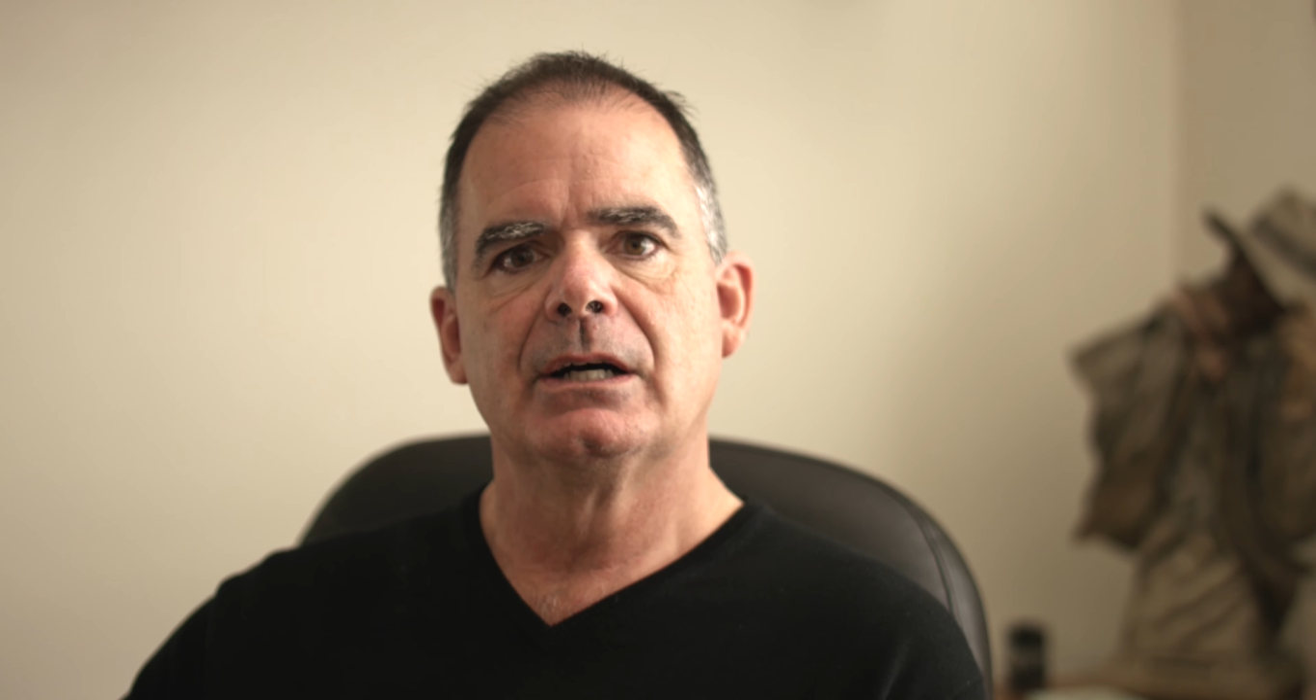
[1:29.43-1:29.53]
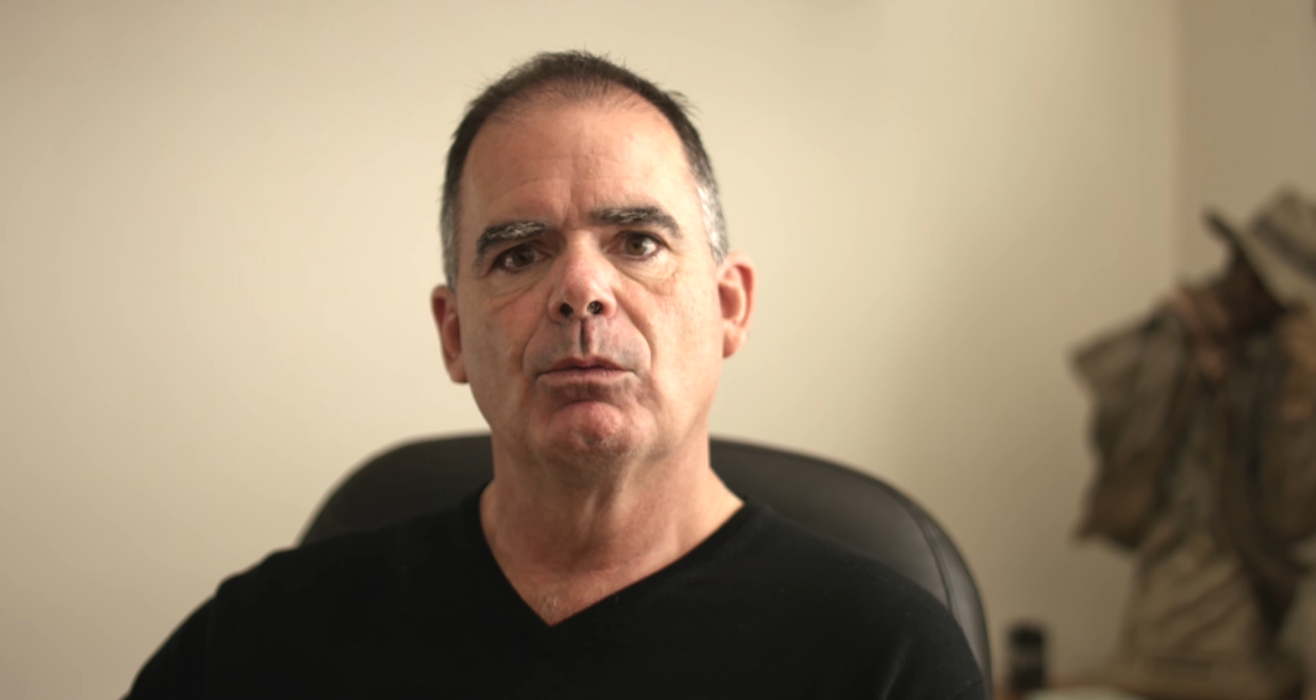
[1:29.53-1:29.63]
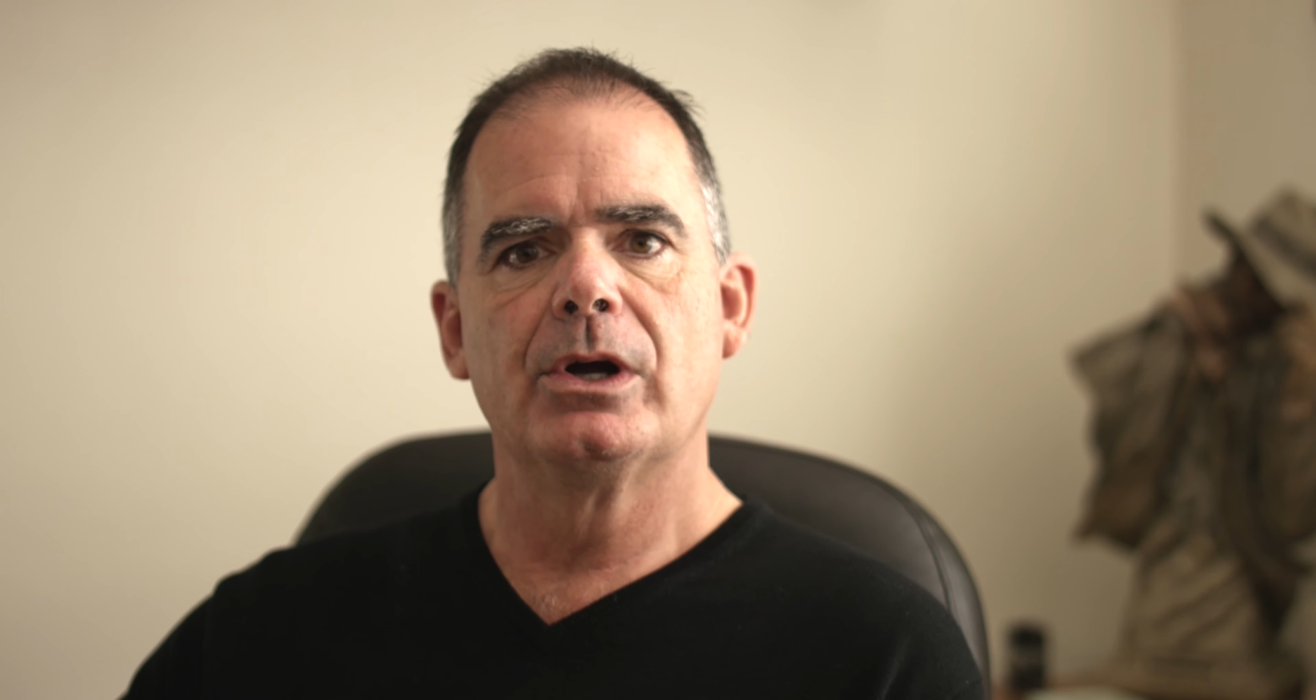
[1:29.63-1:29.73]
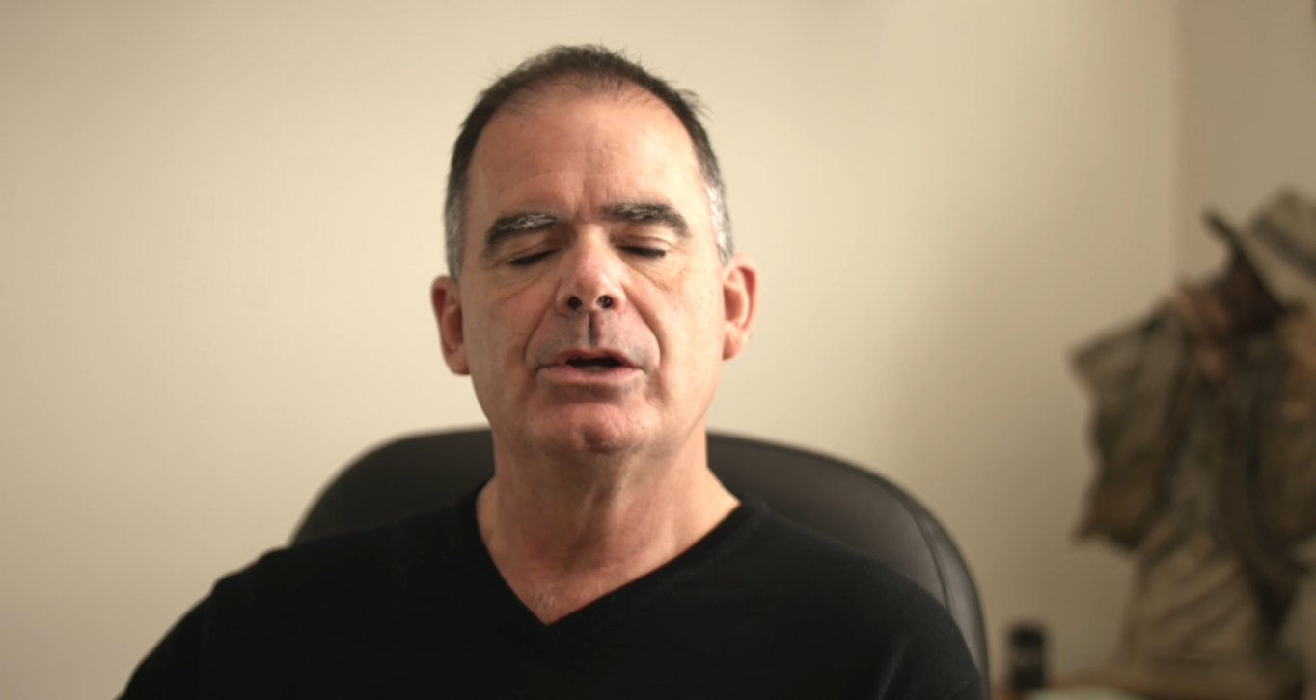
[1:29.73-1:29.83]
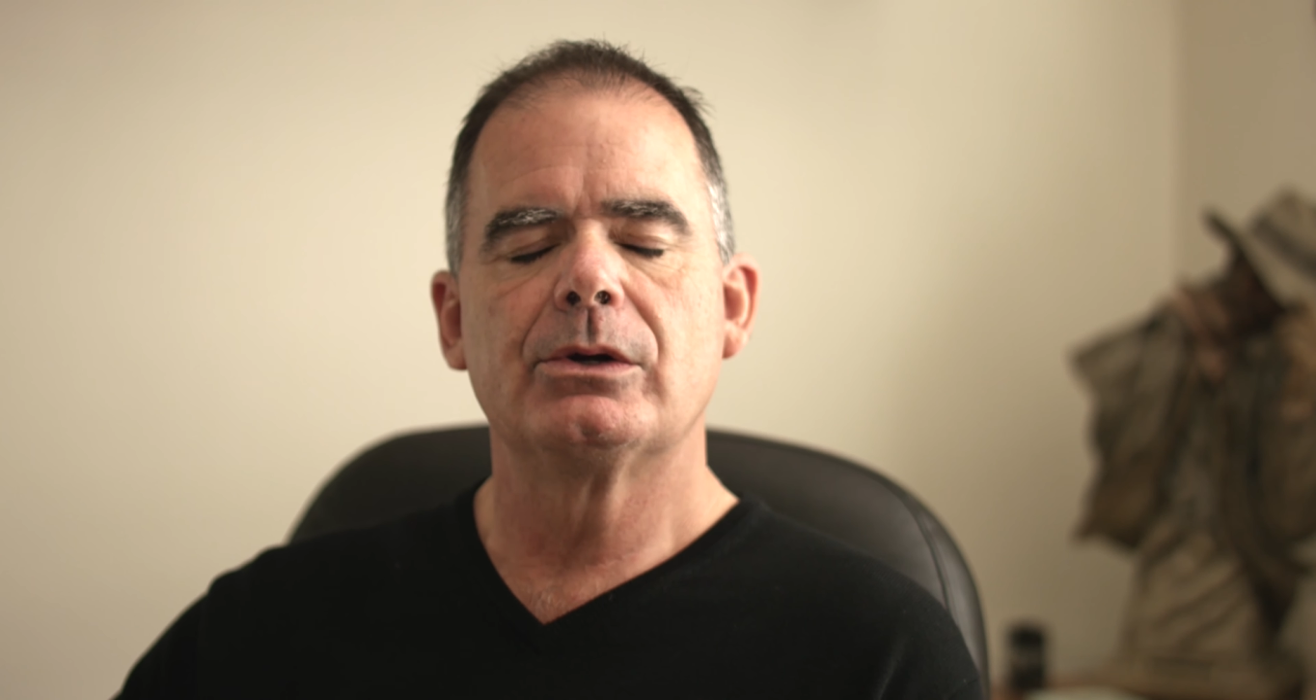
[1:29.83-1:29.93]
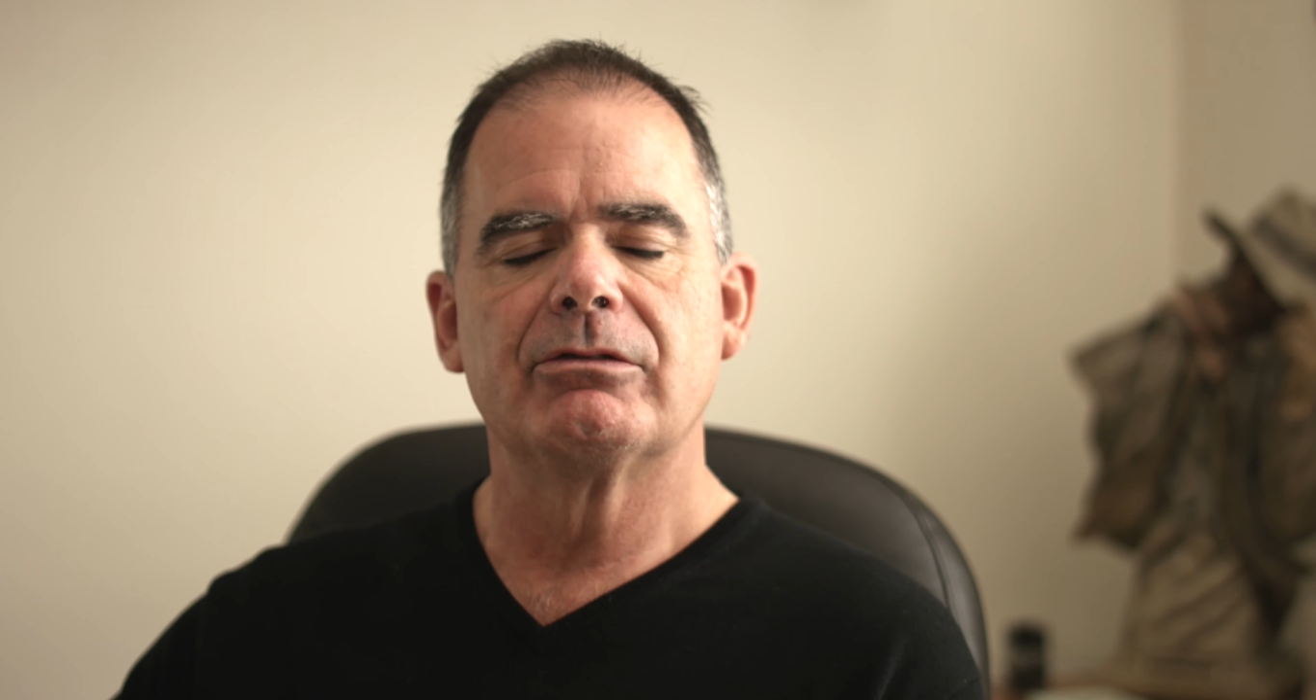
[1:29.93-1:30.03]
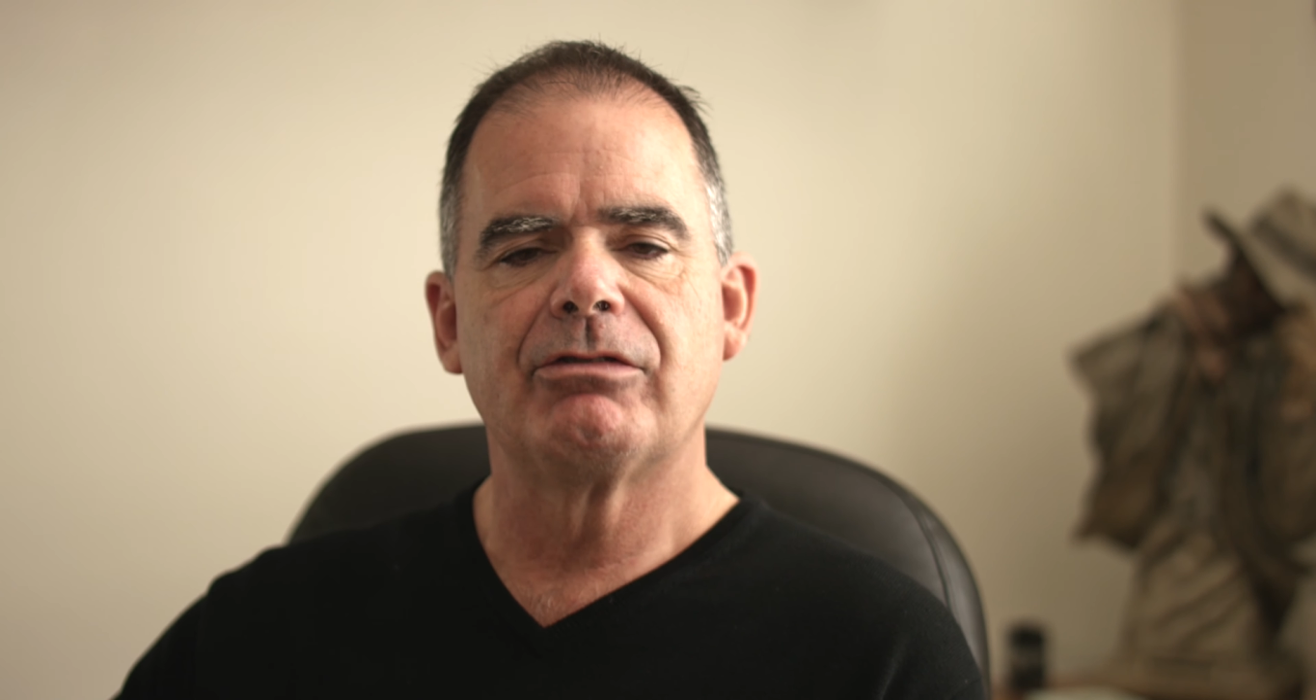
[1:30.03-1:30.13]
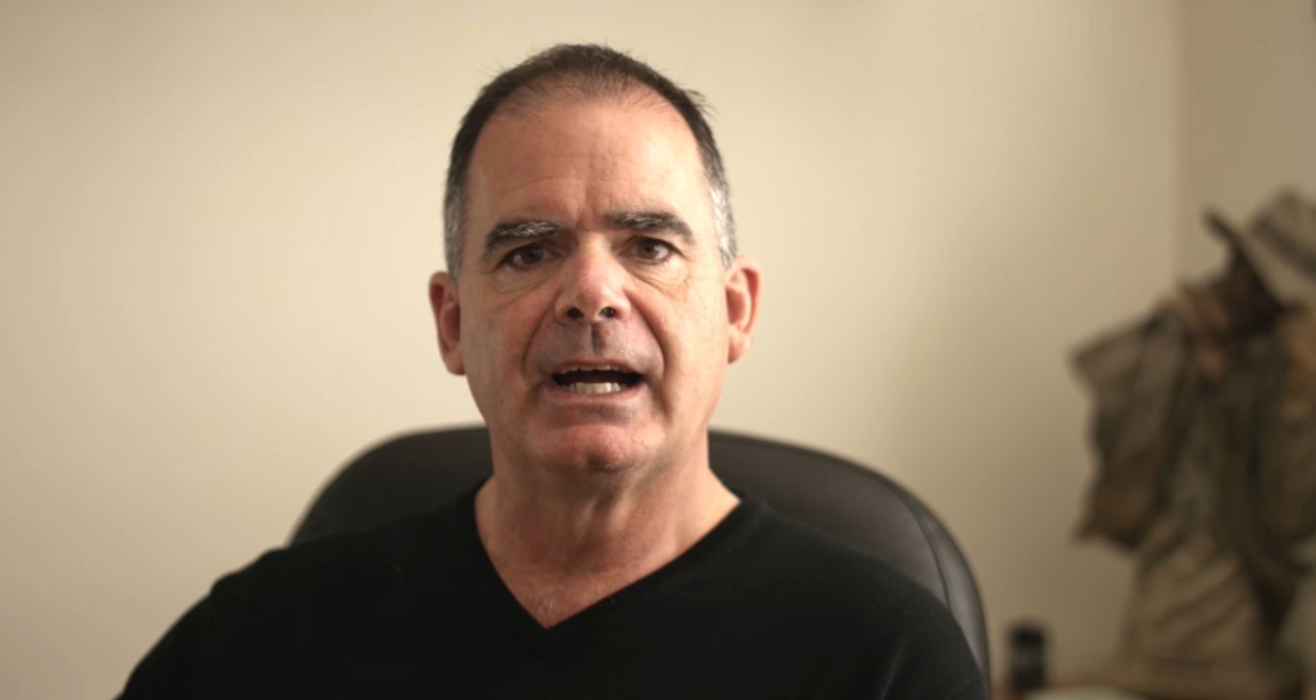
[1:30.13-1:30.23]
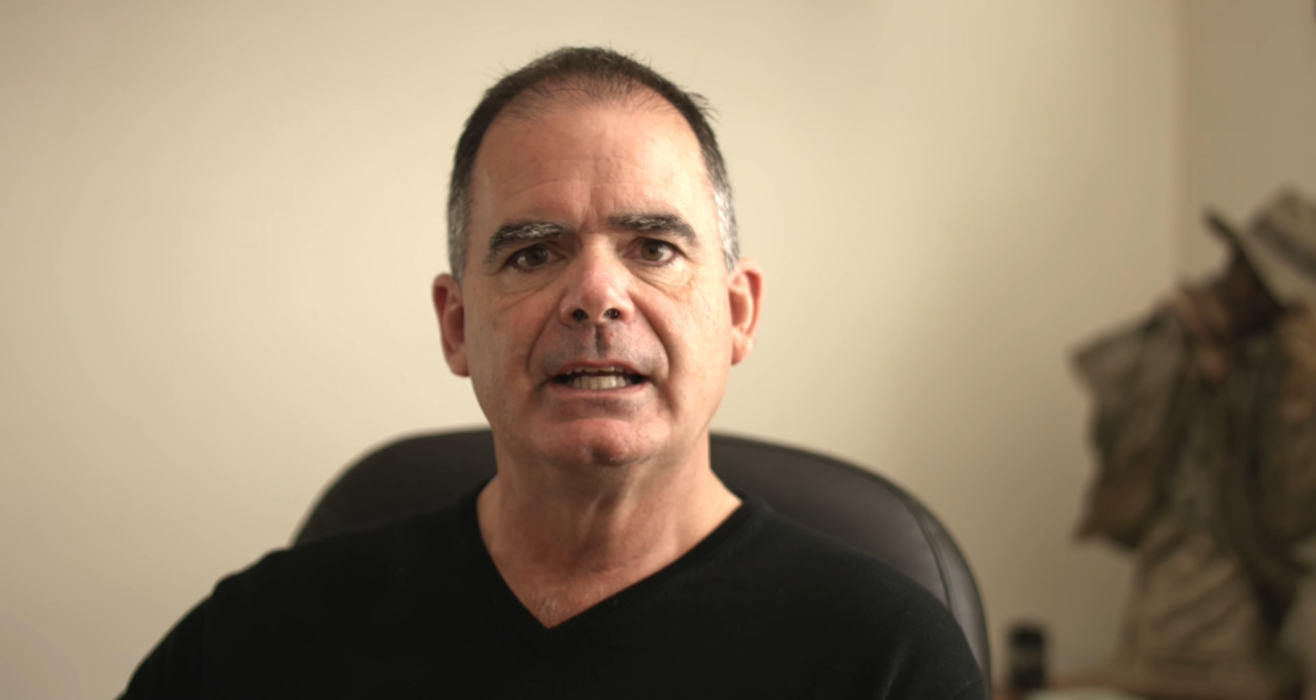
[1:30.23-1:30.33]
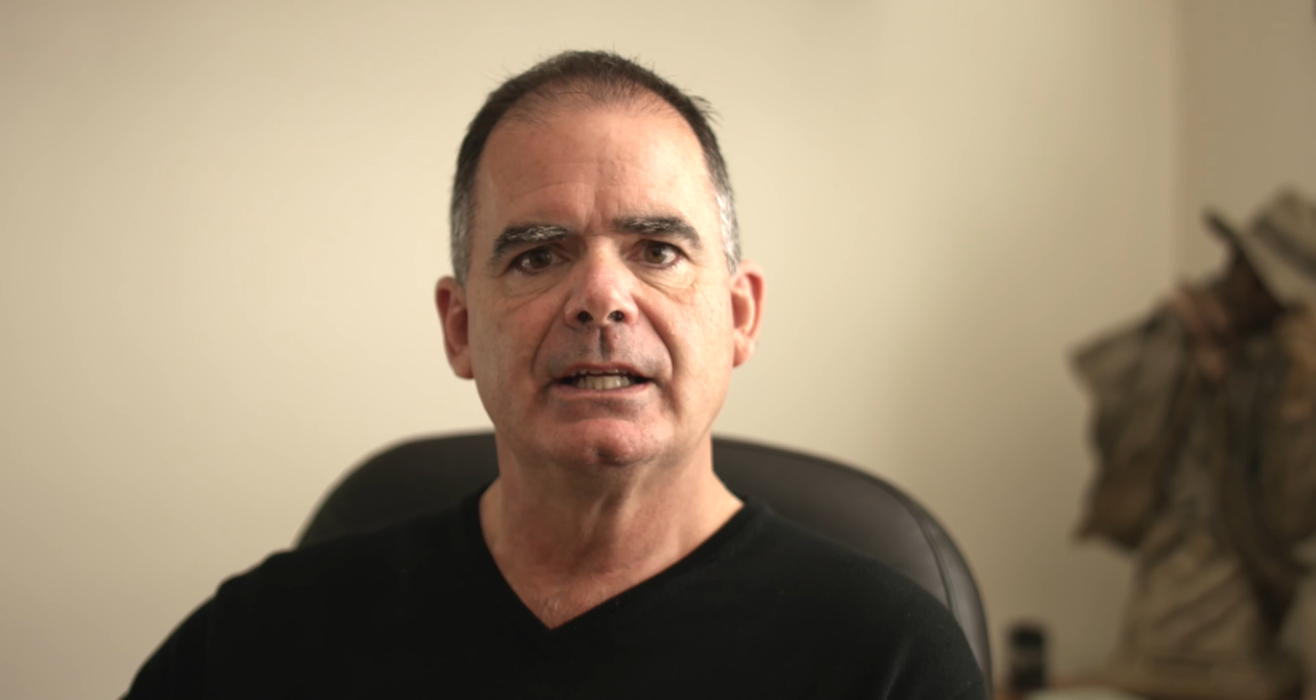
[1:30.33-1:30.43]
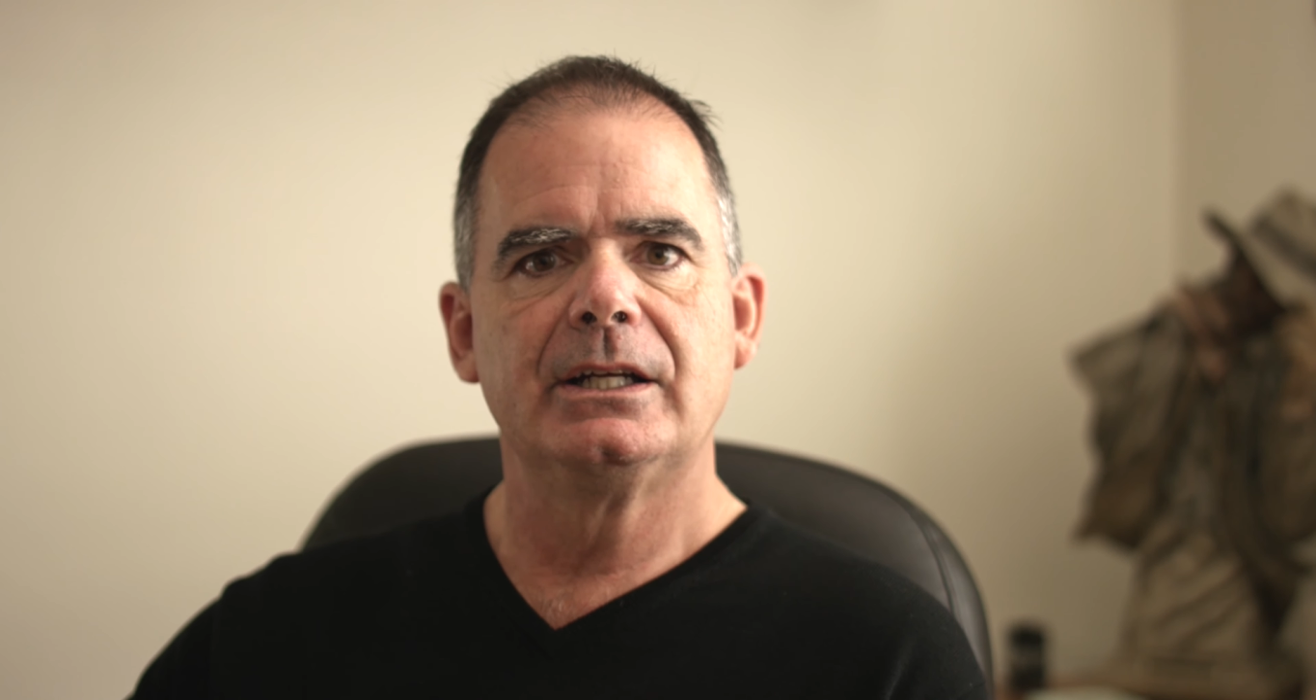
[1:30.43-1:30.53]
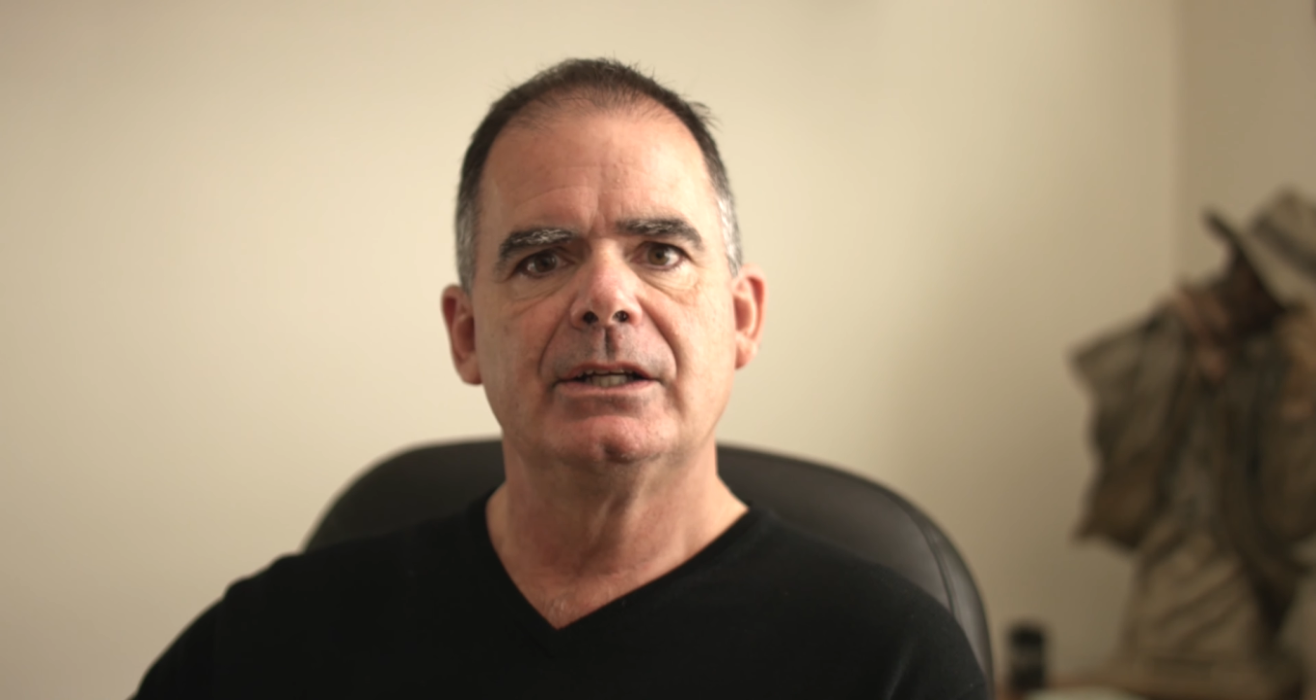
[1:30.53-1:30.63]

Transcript: Where you can find it